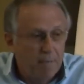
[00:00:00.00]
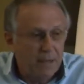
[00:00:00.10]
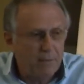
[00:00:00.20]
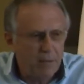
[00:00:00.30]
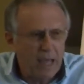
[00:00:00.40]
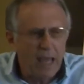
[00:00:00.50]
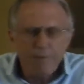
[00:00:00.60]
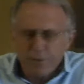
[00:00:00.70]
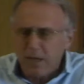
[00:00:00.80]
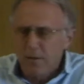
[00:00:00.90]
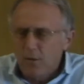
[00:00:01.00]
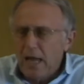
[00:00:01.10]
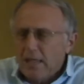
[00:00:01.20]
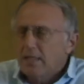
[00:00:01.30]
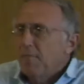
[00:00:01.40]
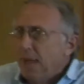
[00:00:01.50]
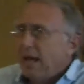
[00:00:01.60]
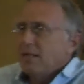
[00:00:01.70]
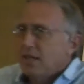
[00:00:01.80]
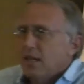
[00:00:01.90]
But we have some, we had some
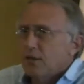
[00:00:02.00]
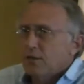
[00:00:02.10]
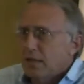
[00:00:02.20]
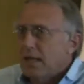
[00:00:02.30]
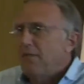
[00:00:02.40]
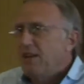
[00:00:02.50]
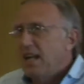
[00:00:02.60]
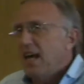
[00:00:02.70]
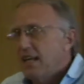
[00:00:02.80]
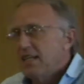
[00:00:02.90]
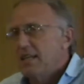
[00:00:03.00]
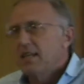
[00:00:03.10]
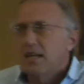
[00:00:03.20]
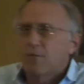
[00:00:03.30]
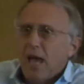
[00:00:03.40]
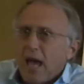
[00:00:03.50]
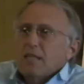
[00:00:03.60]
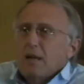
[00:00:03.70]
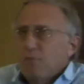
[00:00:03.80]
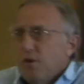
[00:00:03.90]
magazines with lovely ladies in it. We
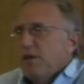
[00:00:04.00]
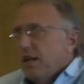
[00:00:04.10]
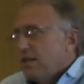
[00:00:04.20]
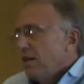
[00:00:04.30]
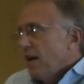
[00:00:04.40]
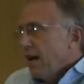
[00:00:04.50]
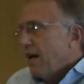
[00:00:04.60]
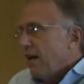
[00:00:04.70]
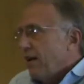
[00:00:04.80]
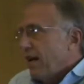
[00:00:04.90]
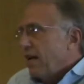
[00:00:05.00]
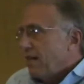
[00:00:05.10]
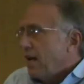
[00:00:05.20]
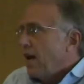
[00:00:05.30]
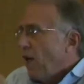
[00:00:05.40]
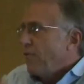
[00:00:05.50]
had some movies and lovely ladies, and